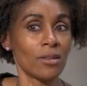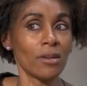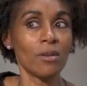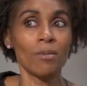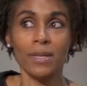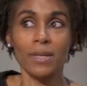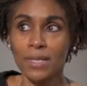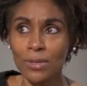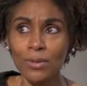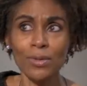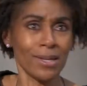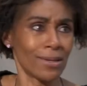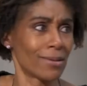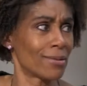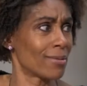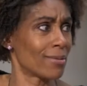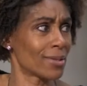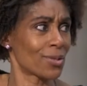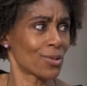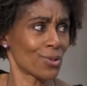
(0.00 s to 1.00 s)
you know what, you can
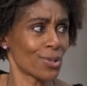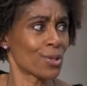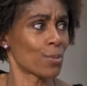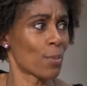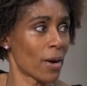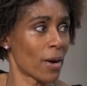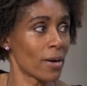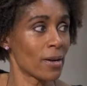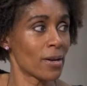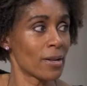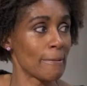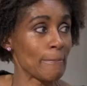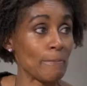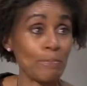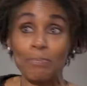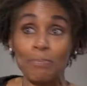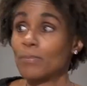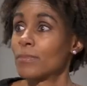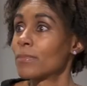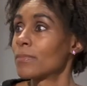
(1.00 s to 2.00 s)
do this. You're smart.
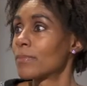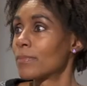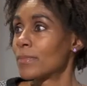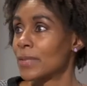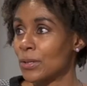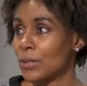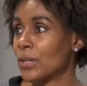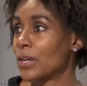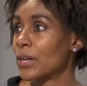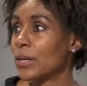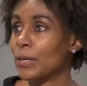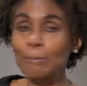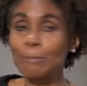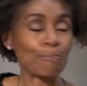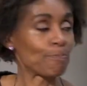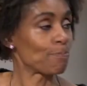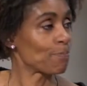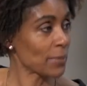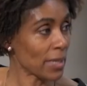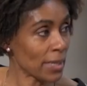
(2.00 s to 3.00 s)
There you go.
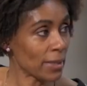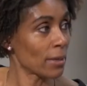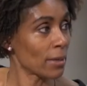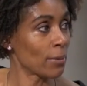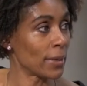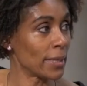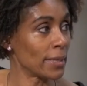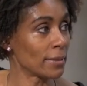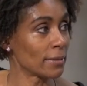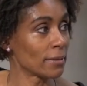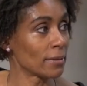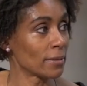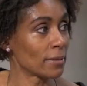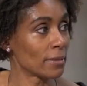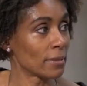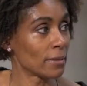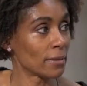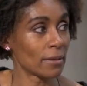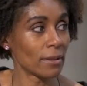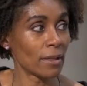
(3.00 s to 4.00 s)
And I went,
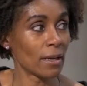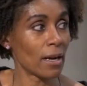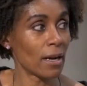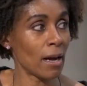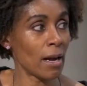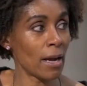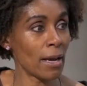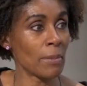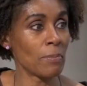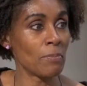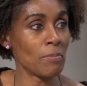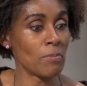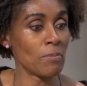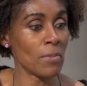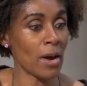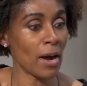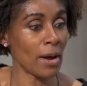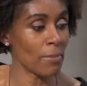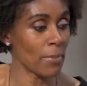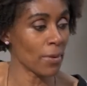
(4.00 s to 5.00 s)

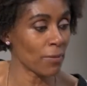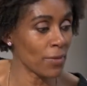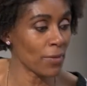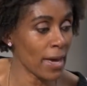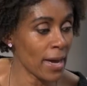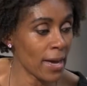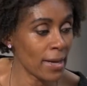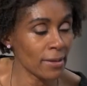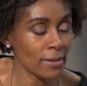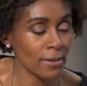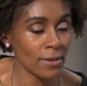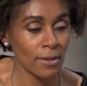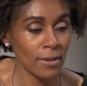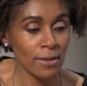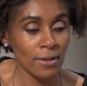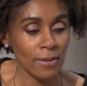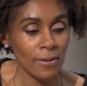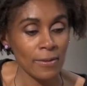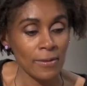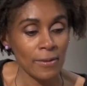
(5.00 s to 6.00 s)
I'm, I'm of that,
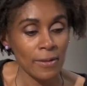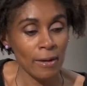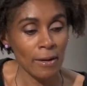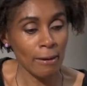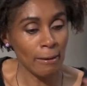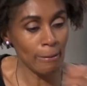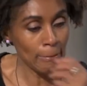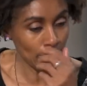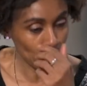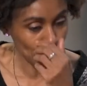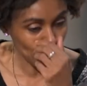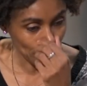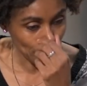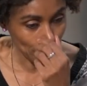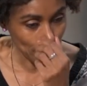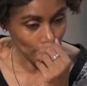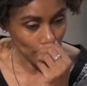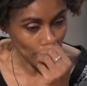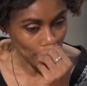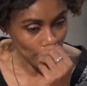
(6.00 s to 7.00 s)
because
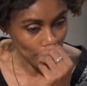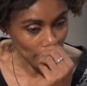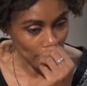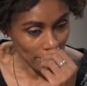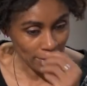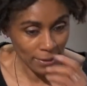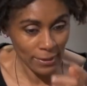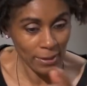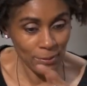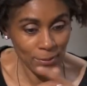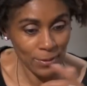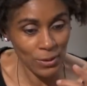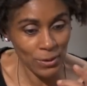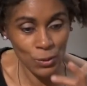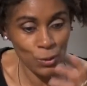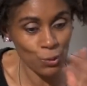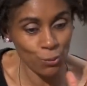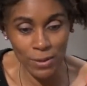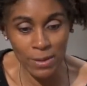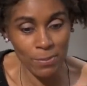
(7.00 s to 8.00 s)
um, I was a
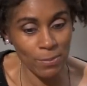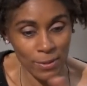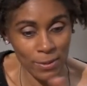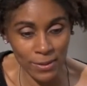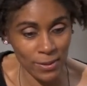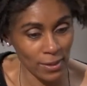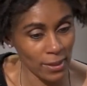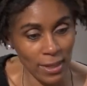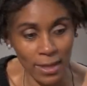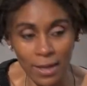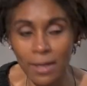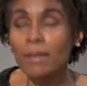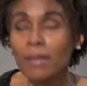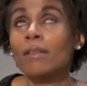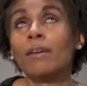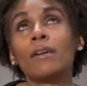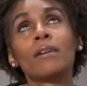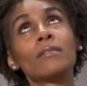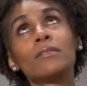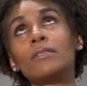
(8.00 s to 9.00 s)
dreamer as a kid.
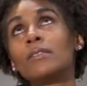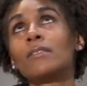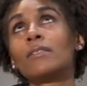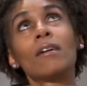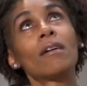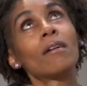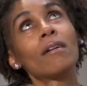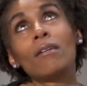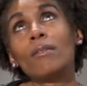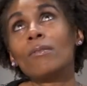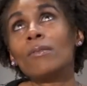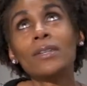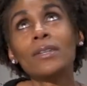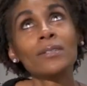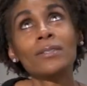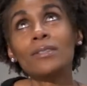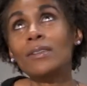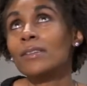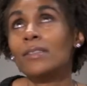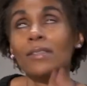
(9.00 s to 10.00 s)
Like I was just, oh, I want
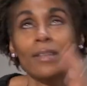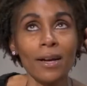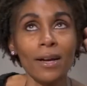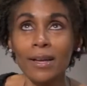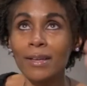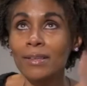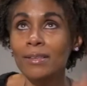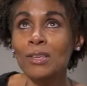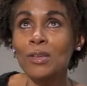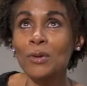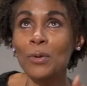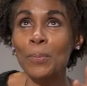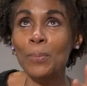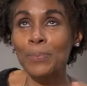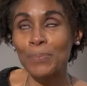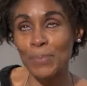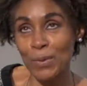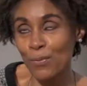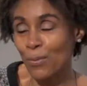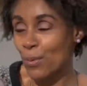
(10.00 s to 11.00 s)
to you know,
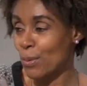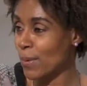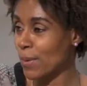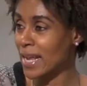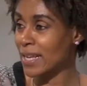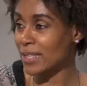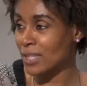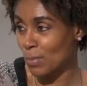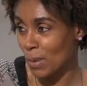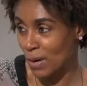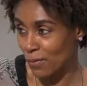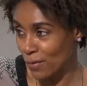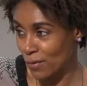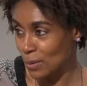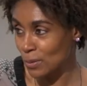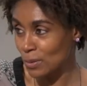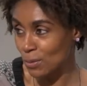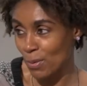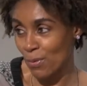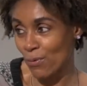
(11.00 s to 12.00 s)
before we had
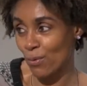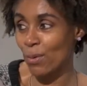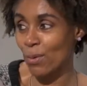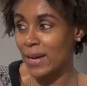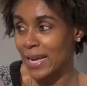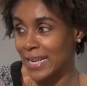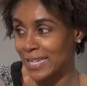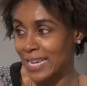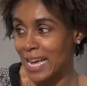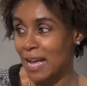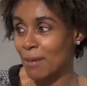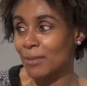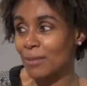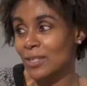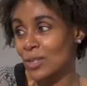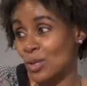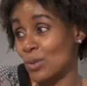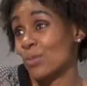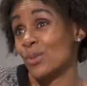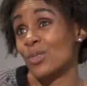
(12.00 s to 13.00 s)
smartphones, before we had
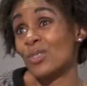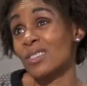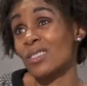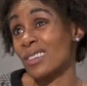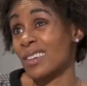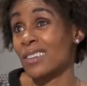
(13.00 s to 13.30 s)
tablets, you would just